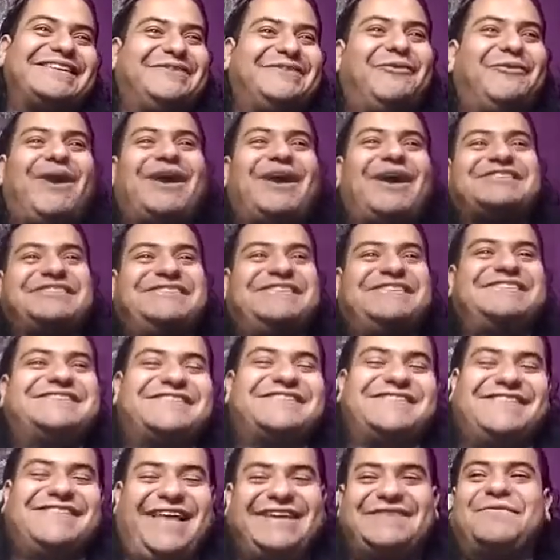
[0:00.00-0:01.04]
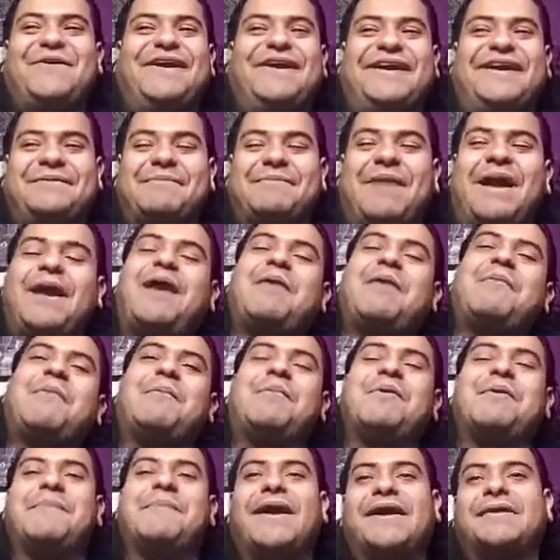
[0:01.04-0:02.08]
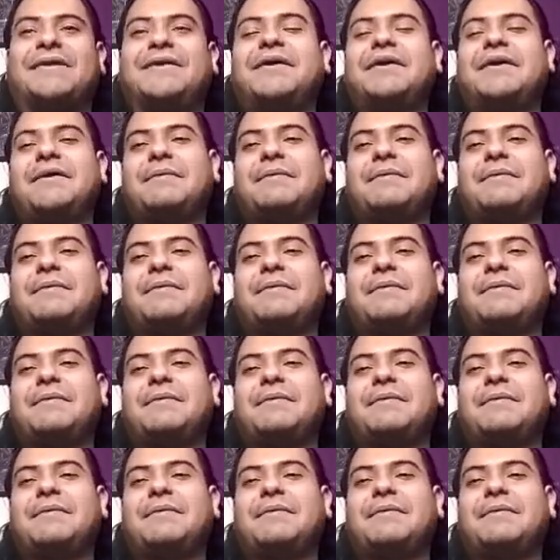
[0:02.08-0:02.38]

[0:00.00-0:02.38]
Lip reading: watching this and like fucking I remember my